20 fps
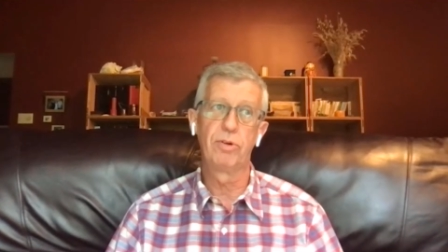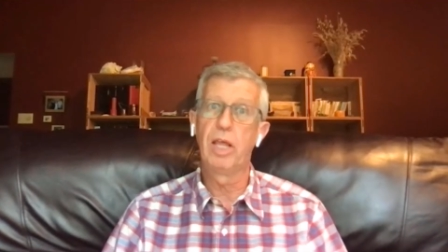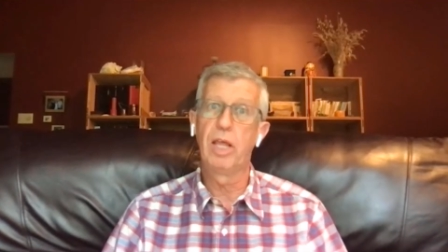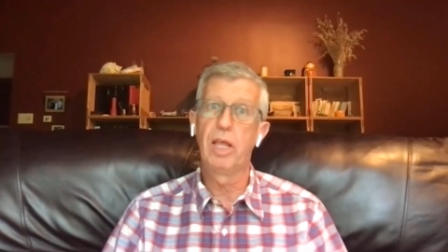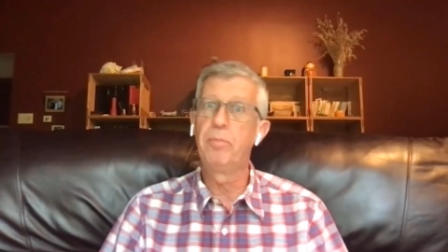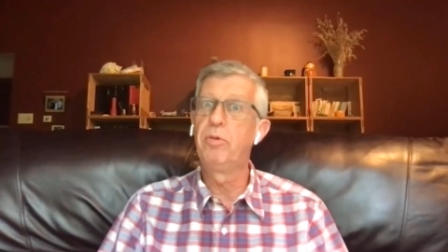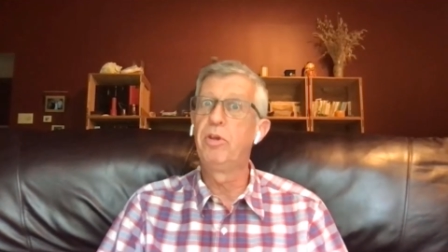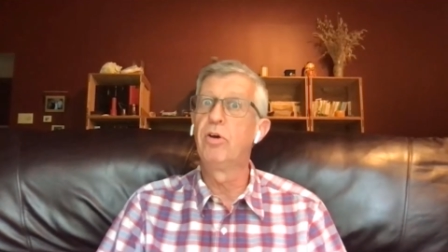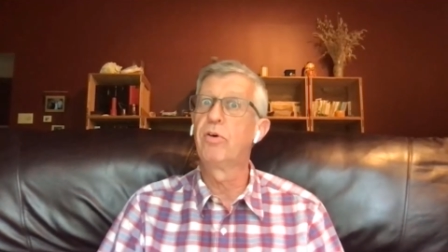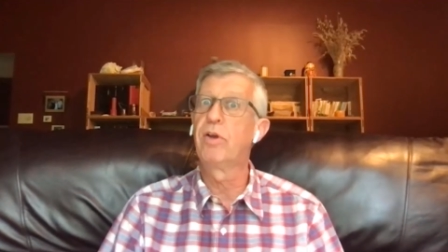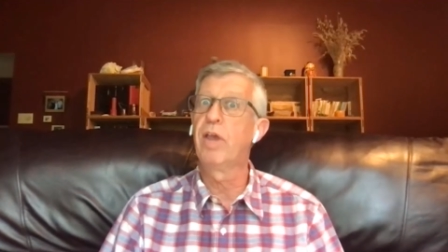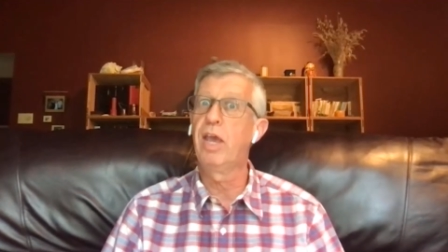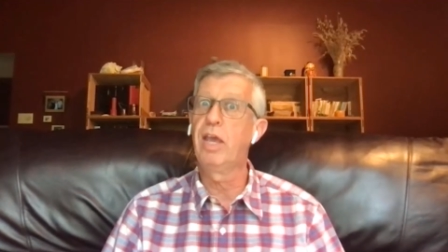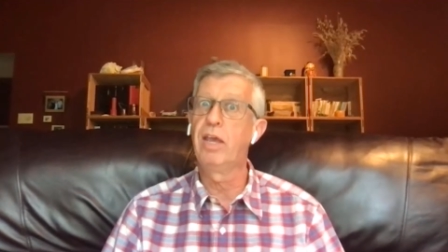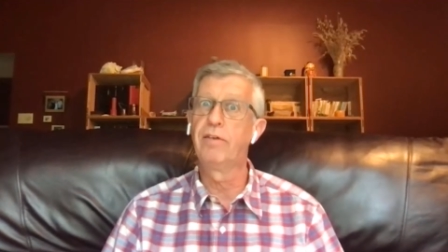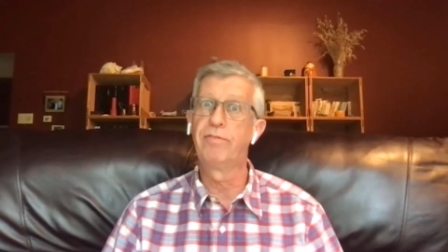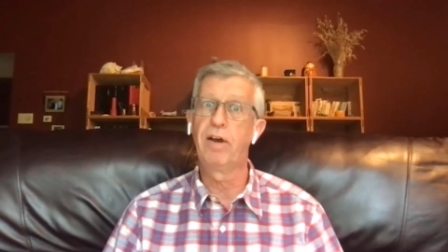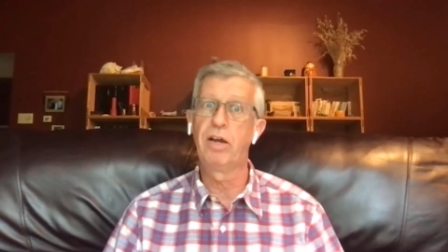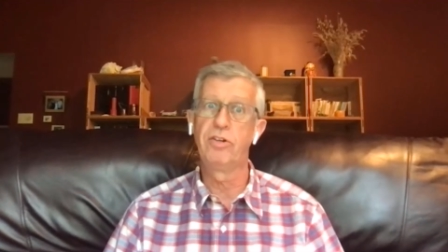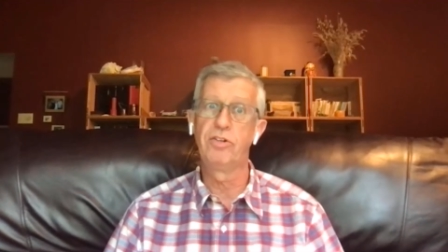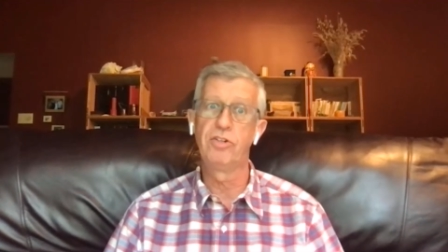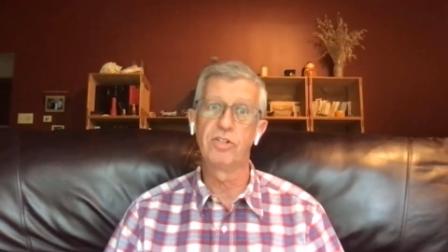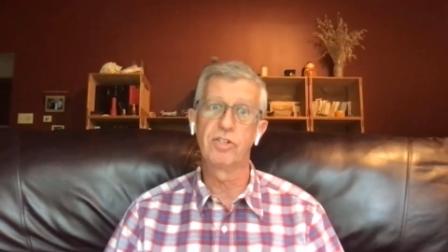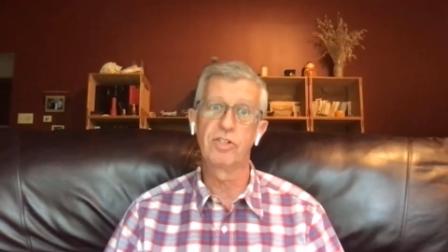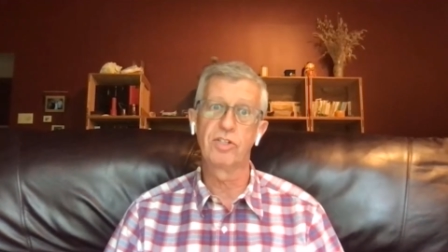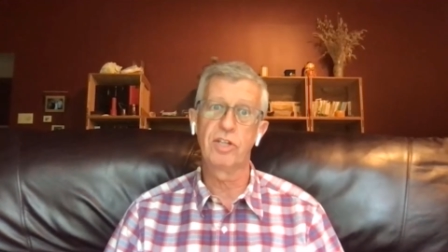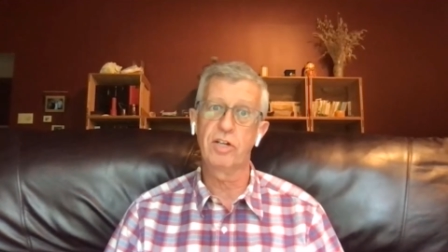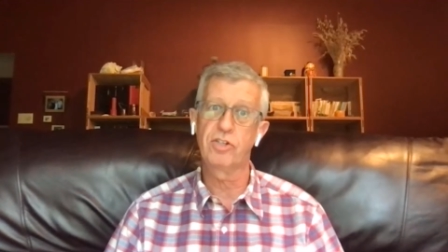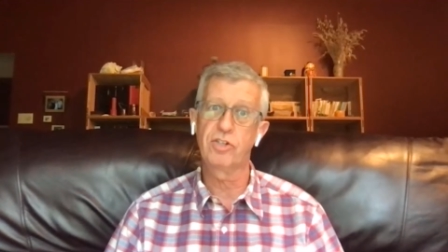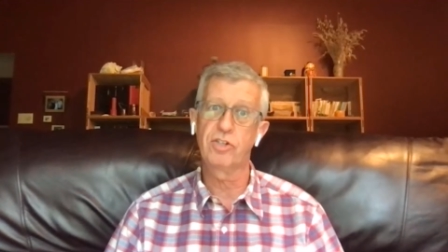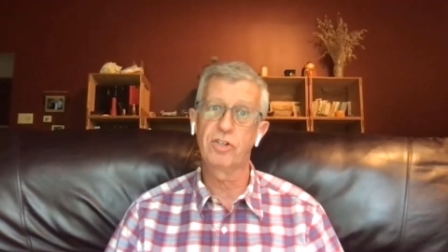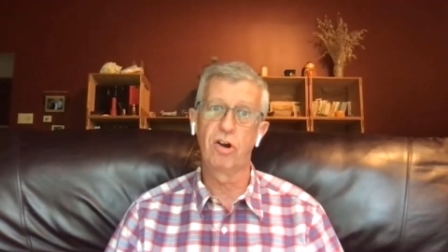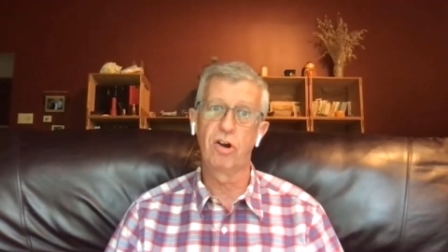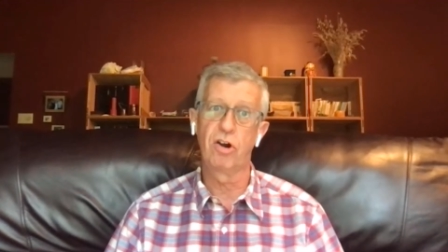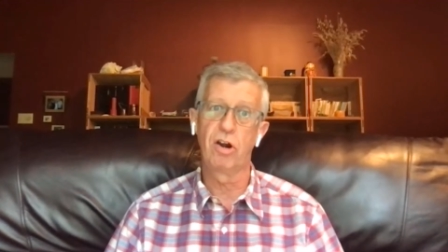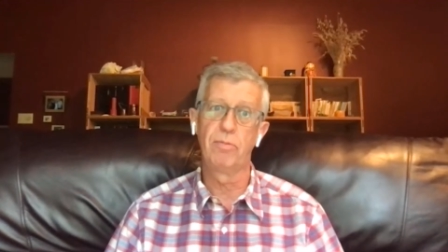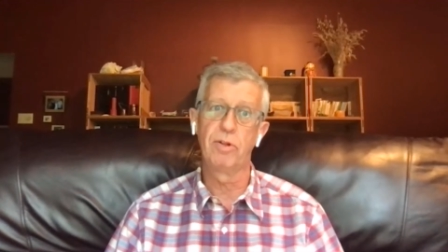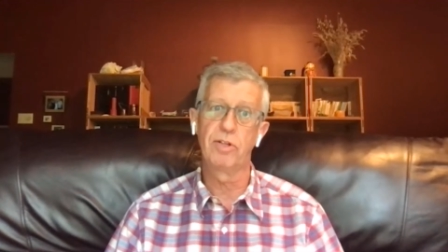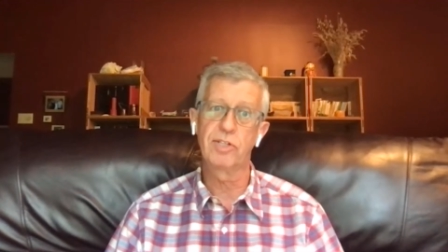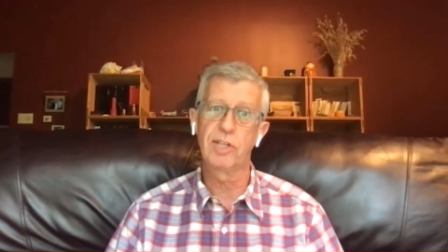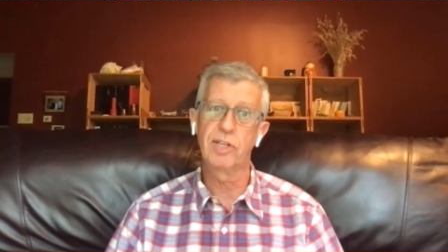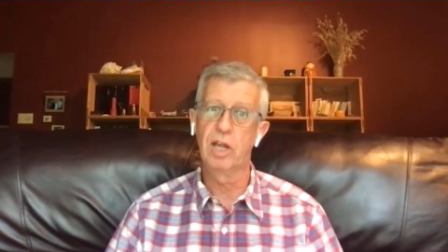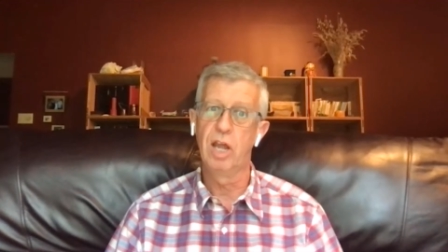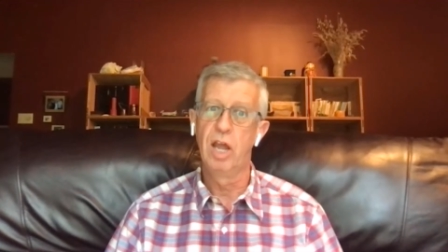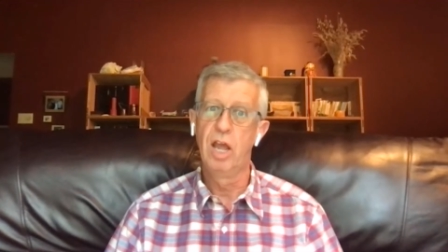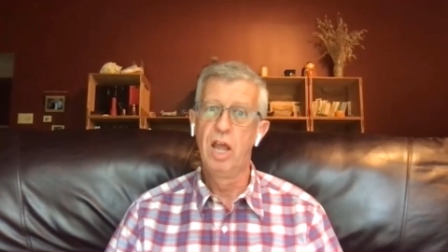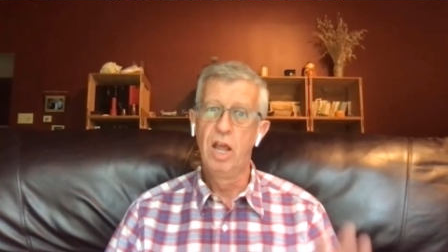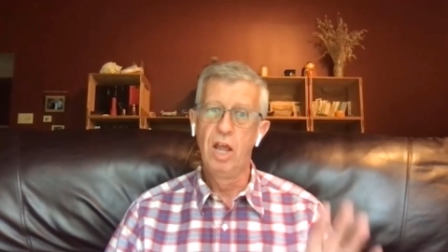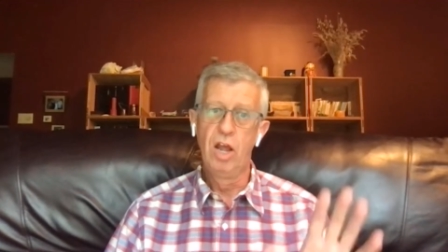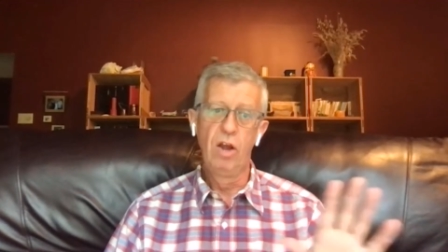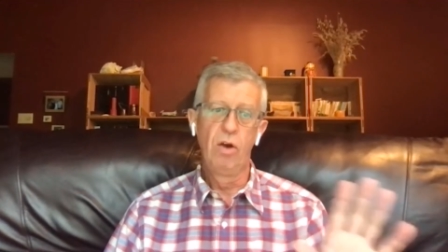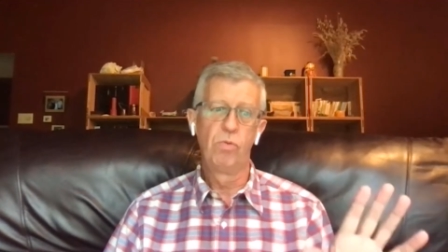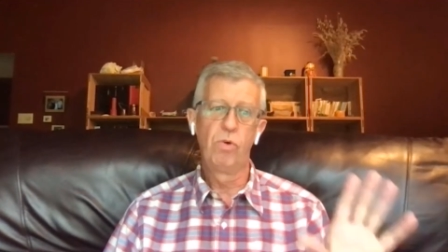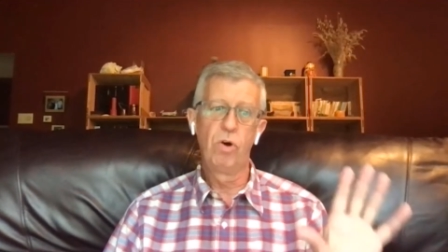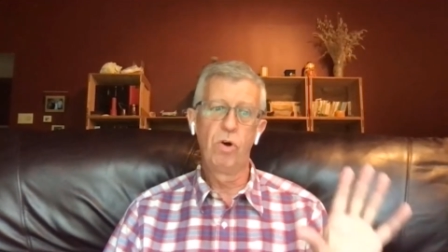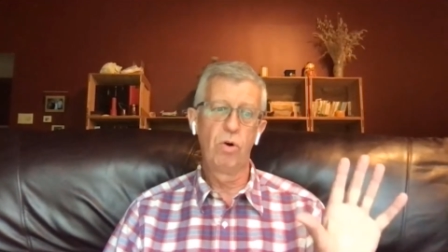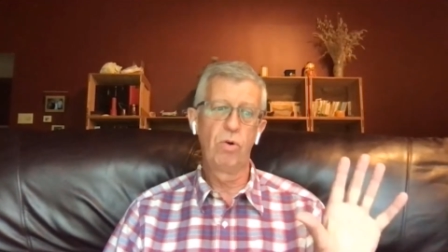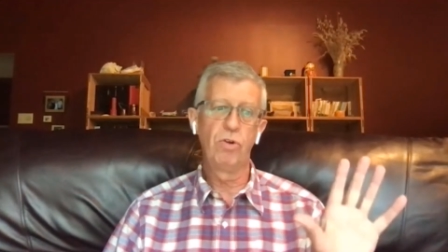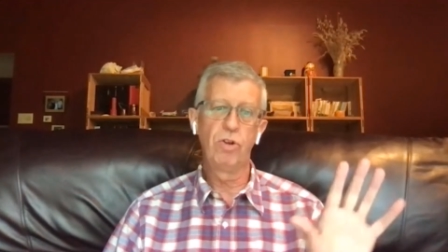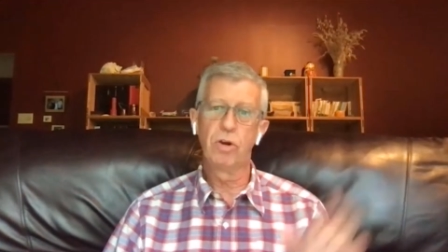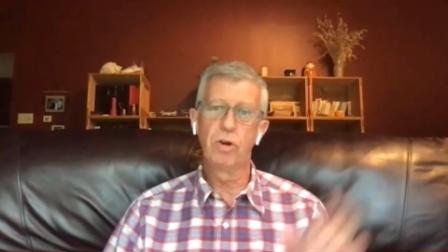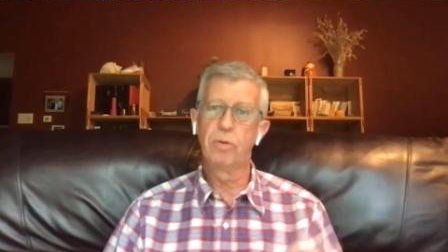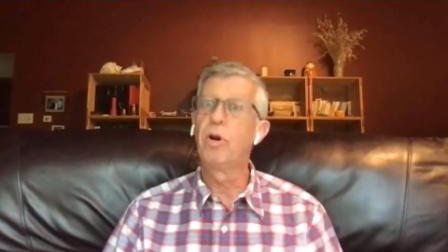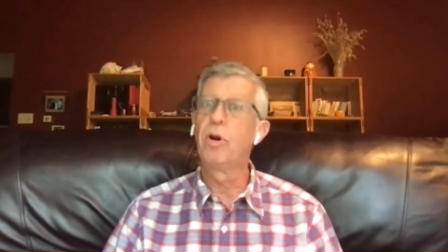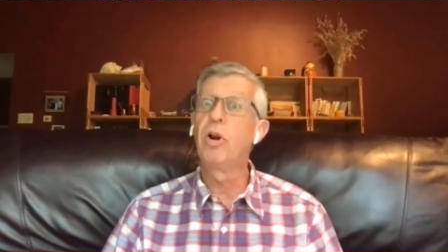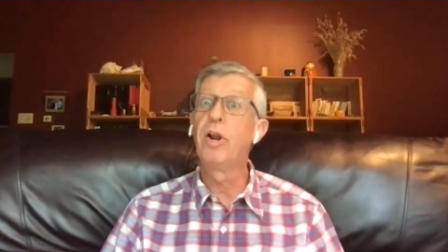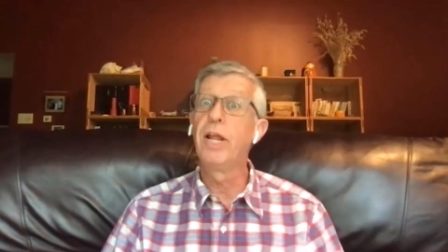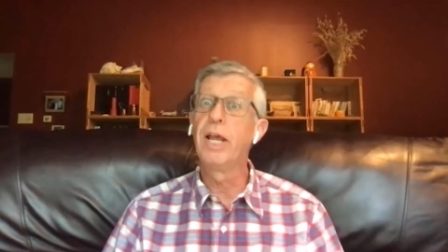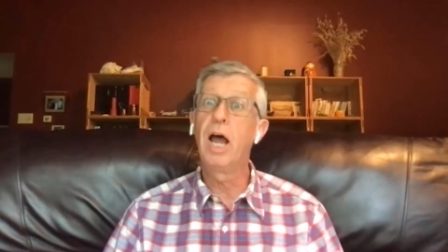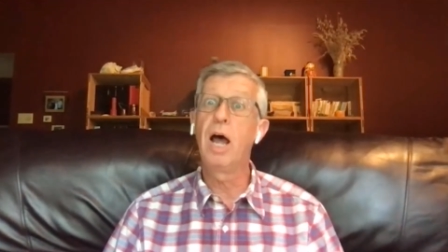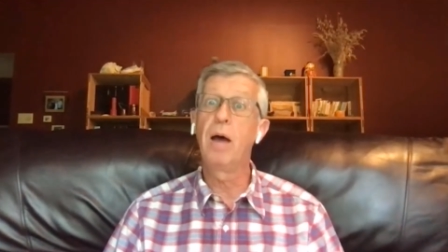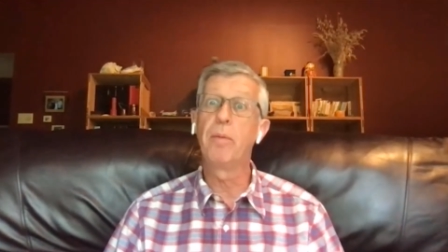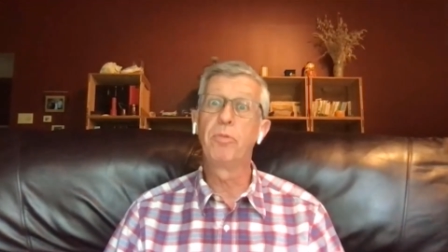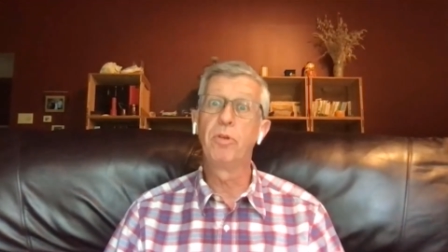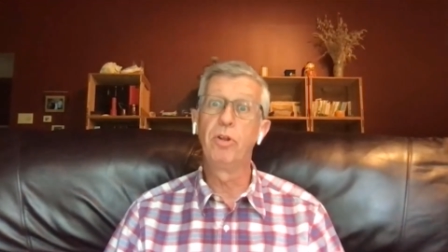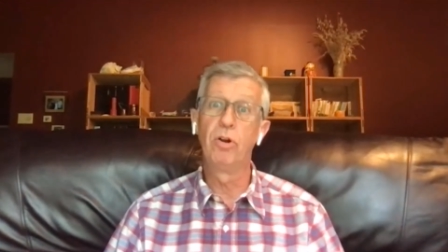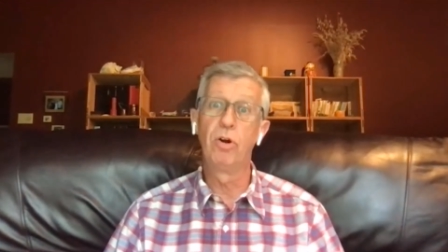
Would they be okay if I just touch mm. their arm? It's like, whoa, you're burning up.